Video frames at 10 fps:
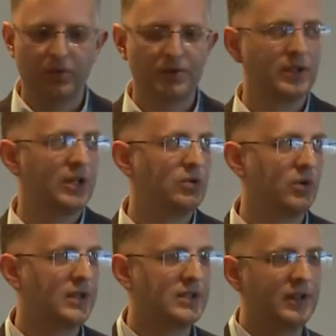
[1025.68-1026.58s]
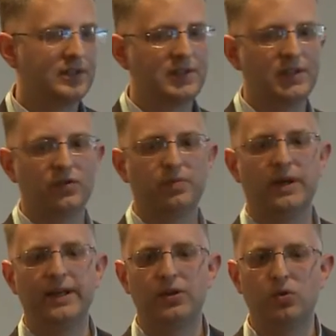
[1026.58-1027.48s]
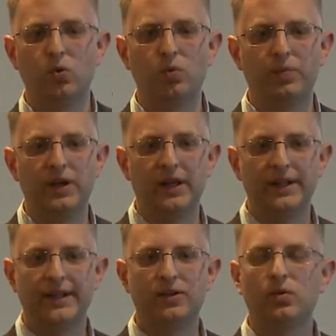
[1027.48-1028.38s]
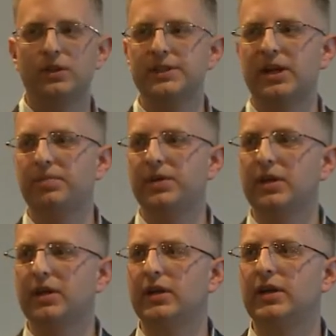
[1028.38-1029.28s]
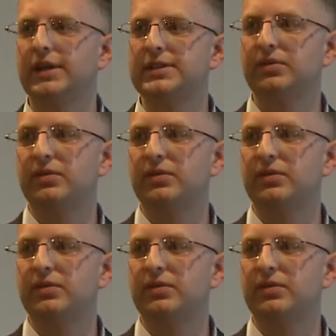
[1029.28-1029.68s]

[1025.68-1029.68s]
And how did you do that? Uh, regardless the um,